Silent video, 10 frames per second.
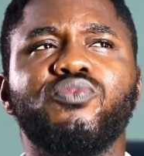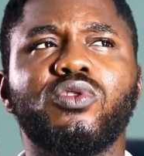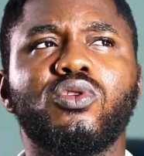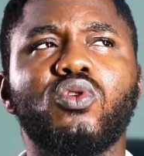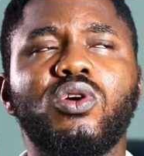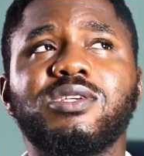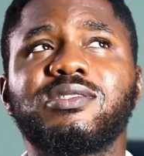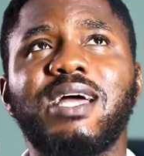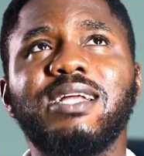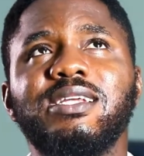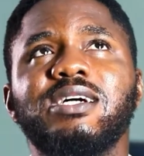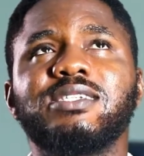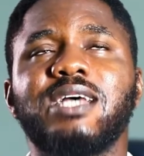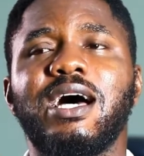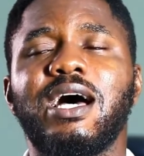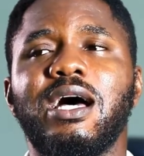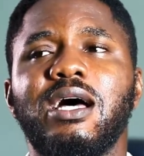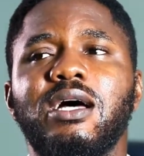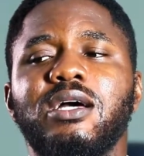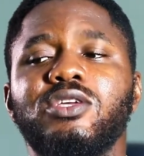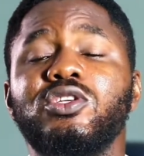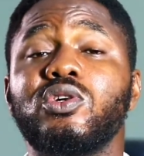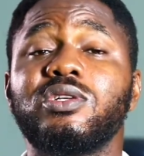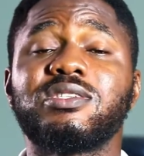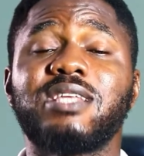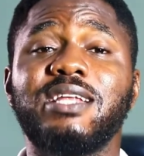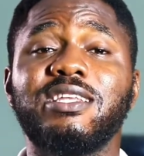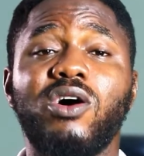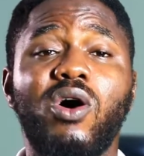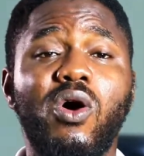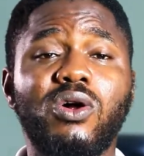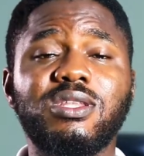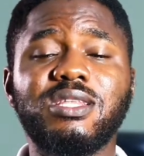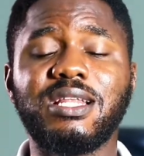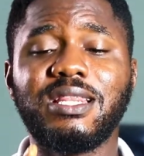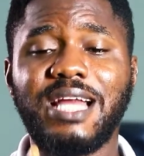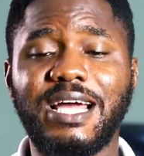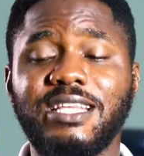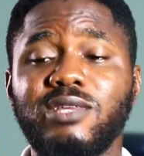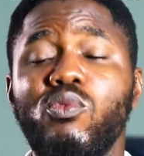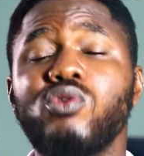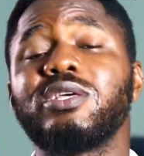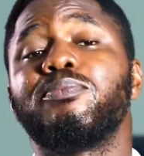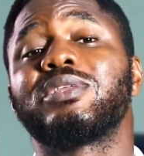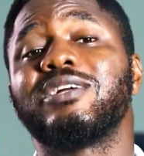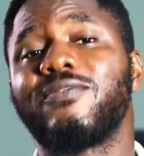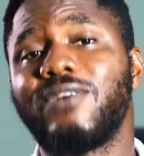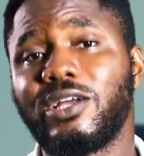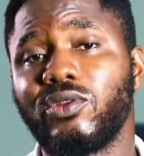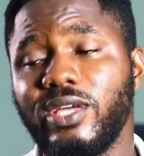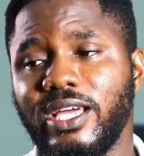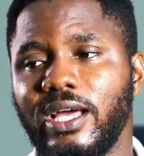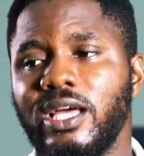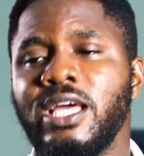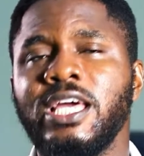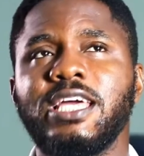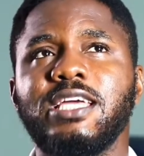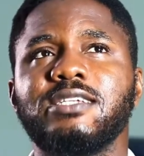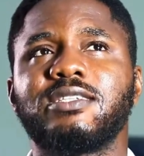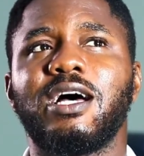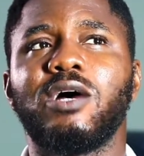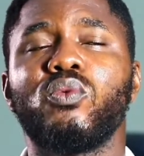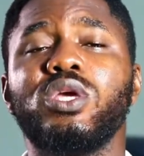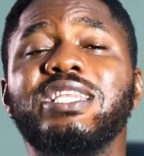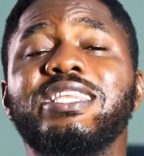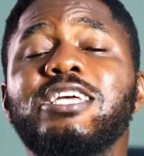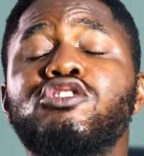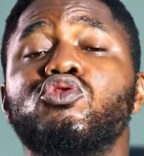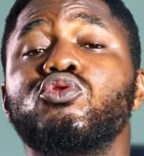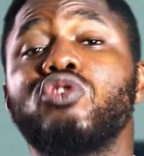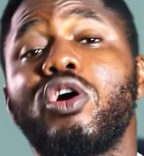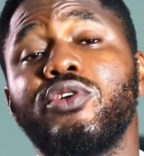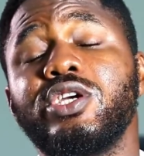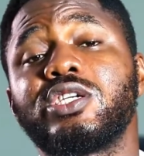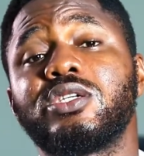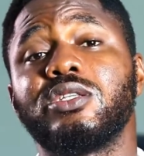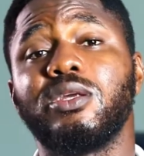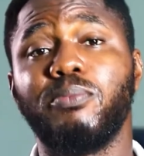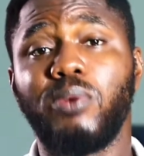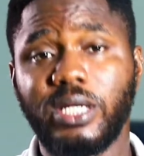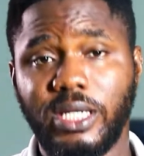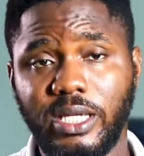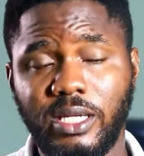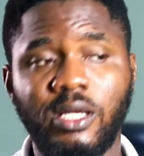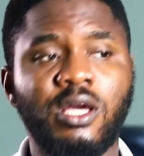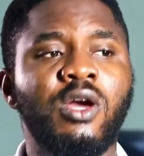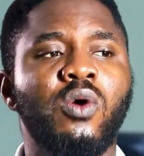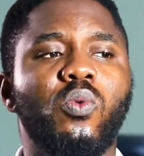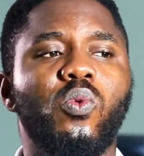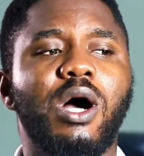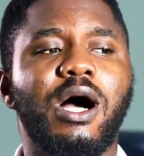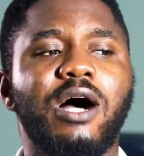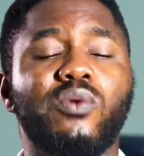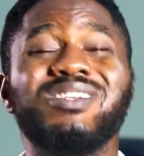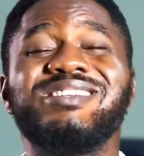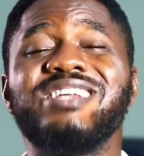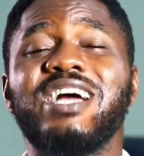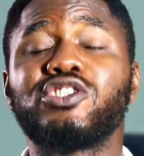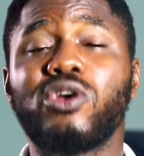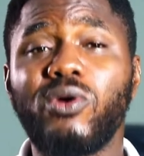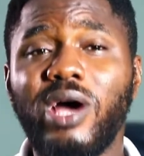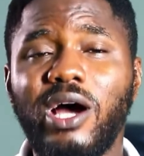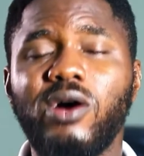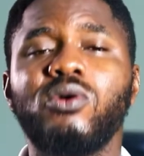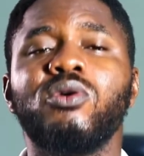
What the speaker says: To understand this, you need to understand the most important factor here is we need to nourish the body with natural,